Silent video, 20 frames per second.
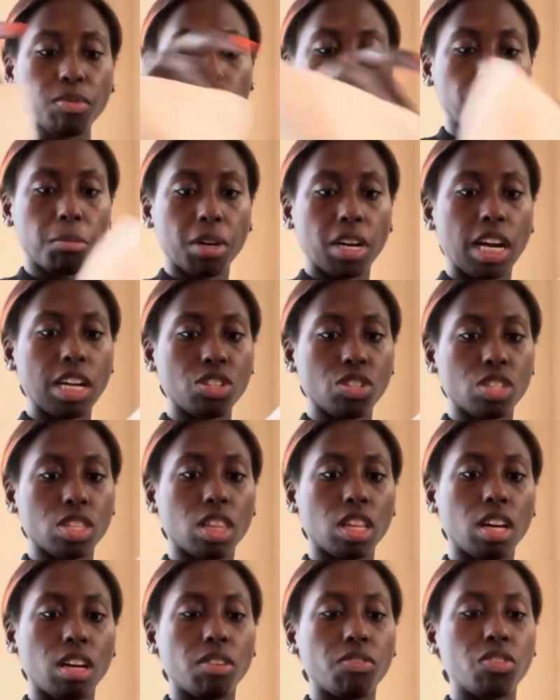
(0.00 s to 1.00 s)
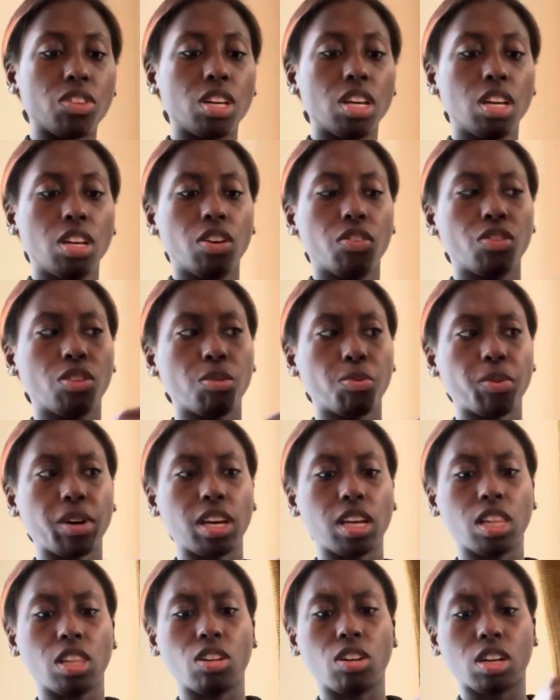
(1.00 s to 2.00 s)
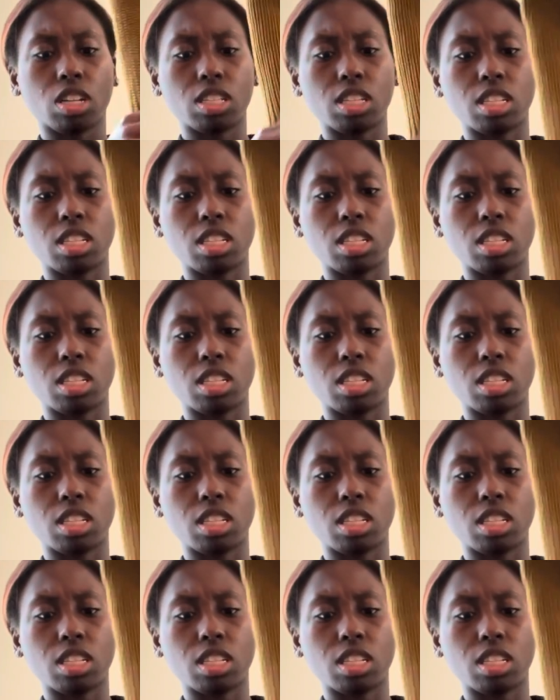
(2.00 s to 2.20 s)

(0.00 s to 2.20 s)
But I just loved the way it looked.